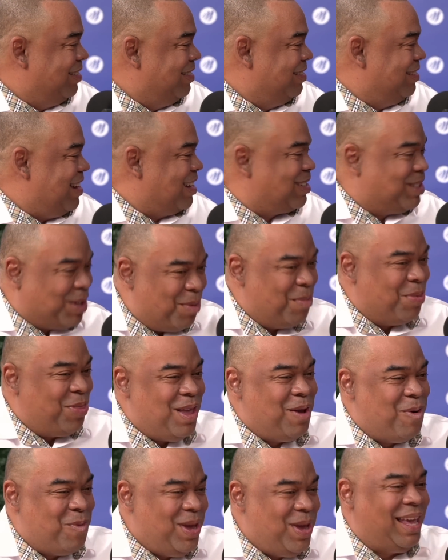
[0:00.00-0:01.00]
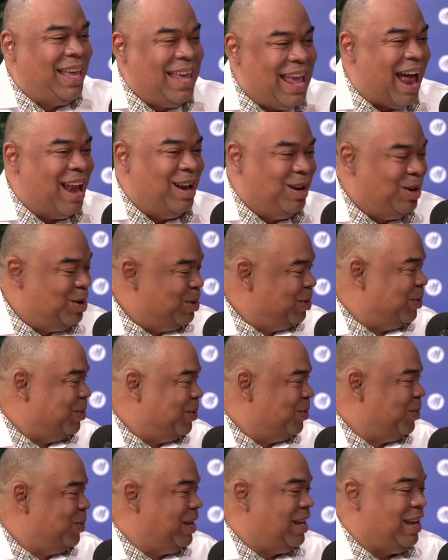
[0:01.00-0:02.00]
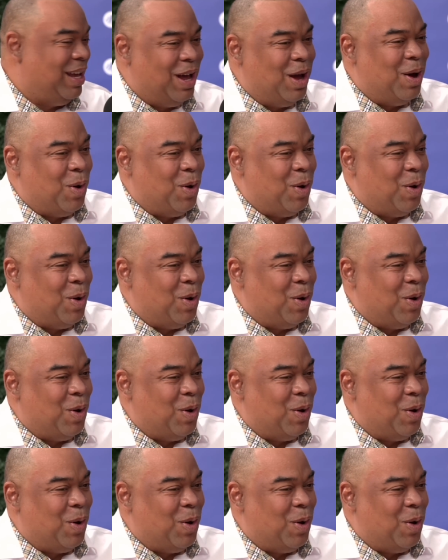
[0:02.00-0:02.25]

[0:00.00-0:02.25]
That's something we can do. We